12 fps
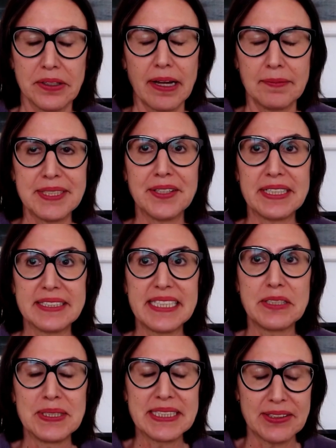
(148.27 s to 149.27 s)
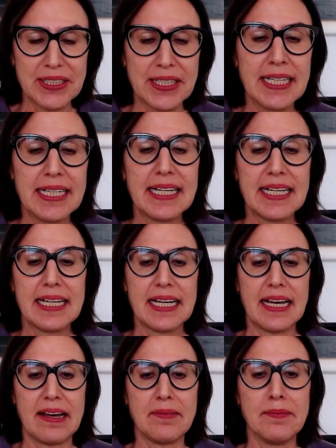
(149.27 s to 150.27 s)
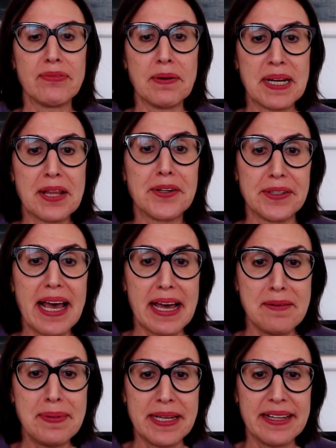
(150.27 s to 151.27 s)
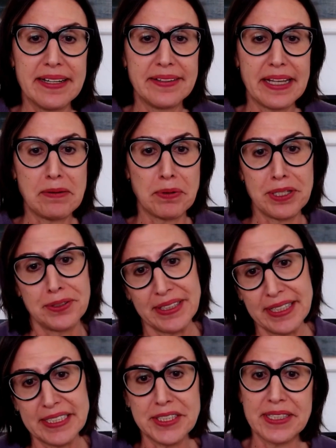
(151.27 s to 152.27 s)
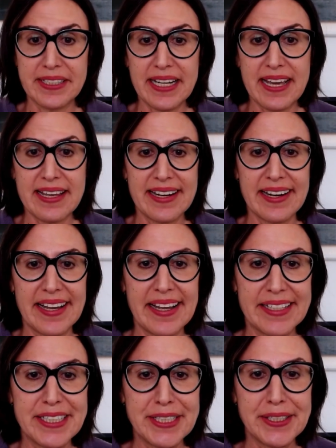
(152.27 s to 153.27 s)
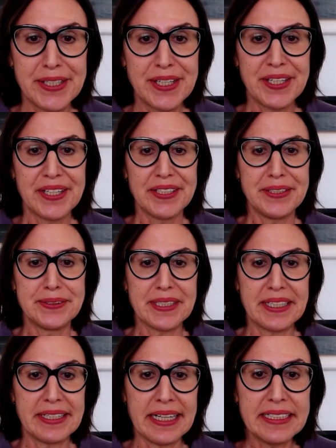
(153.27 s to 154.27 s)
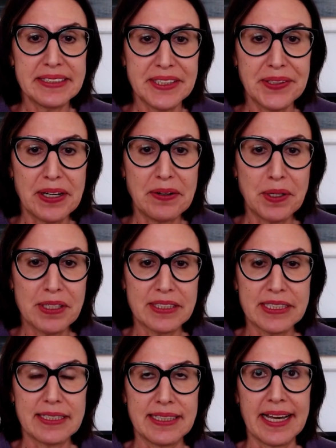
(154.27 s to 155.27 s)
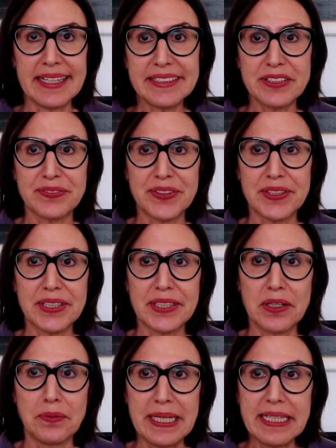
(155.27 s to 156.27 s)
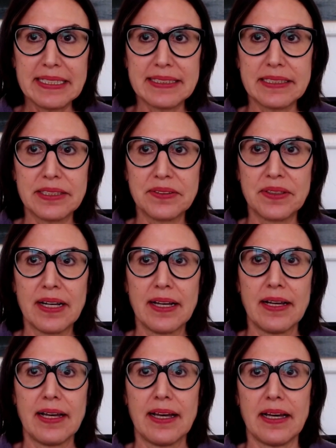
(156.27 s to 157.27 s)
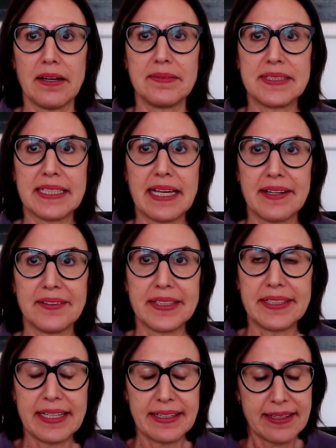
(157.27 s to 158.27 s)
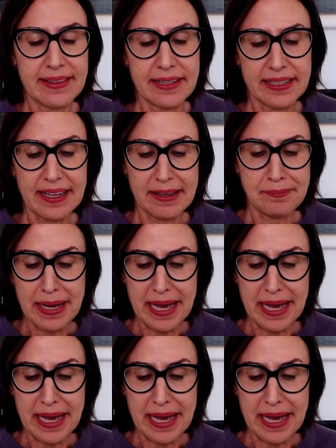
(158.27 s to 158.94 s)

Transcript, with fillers: I was using a sequencer um, from another lab, and they were using it during the day, and I had to use it at night, so I worked nights for a week to, uh, to get all the data, and then came